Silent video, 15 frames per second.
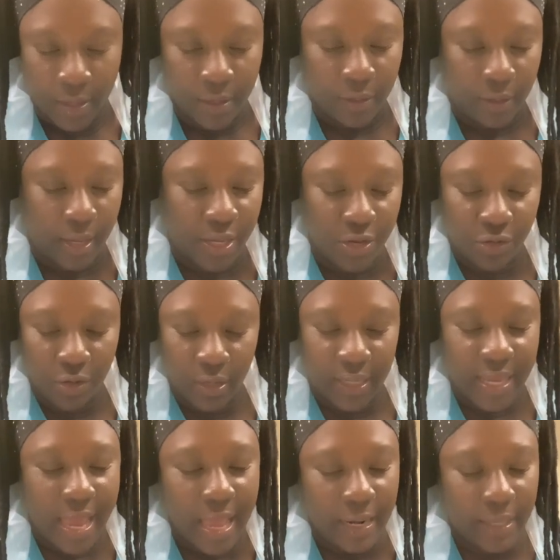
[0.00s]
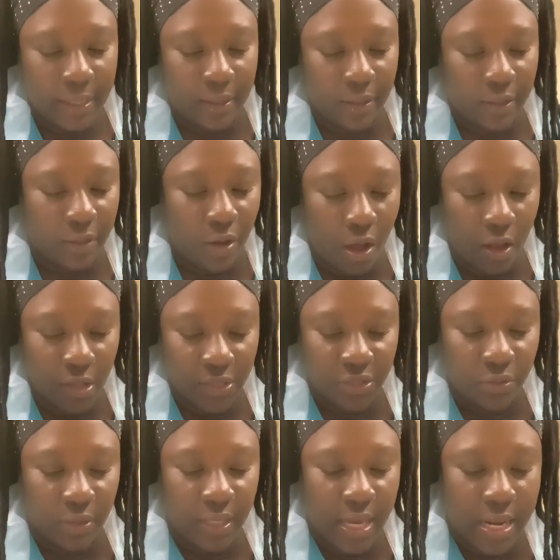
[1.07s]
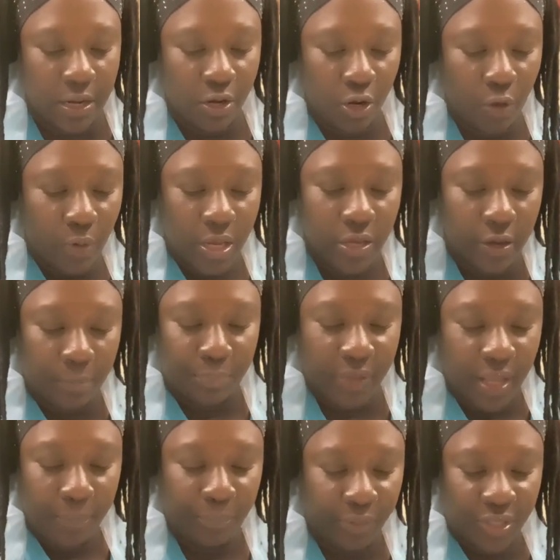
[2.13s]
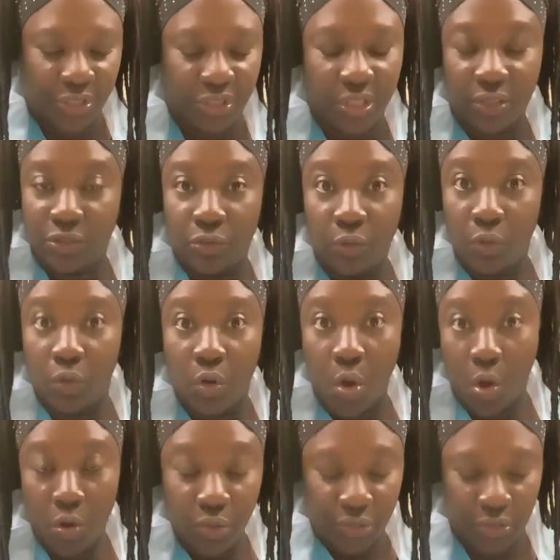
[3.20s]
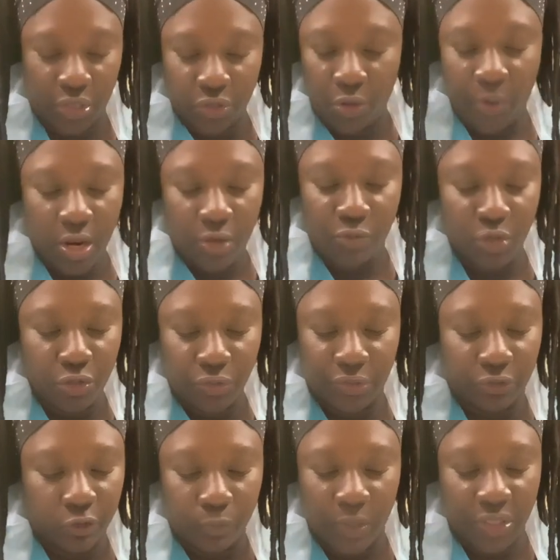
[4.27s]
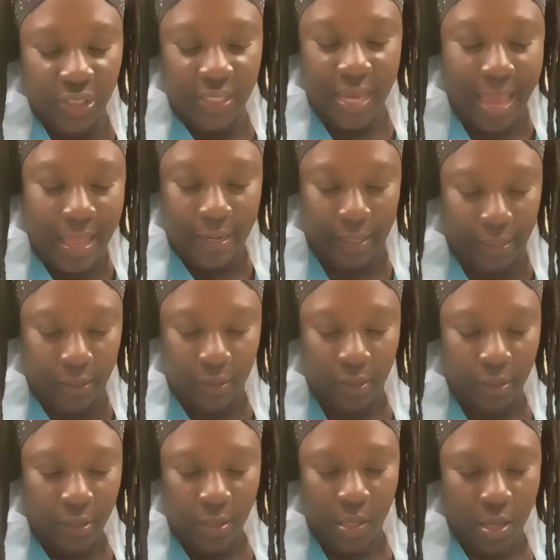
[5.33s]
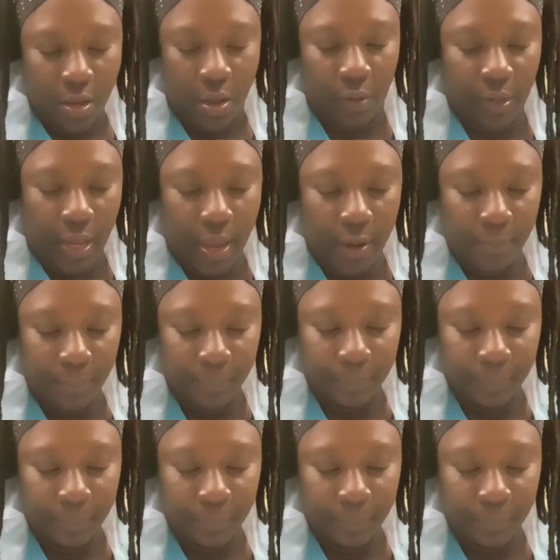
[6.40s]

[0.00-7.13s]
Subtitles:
Because you know garlic also can lower your blood pressure too low, so you don't want to use too much garlic, okay?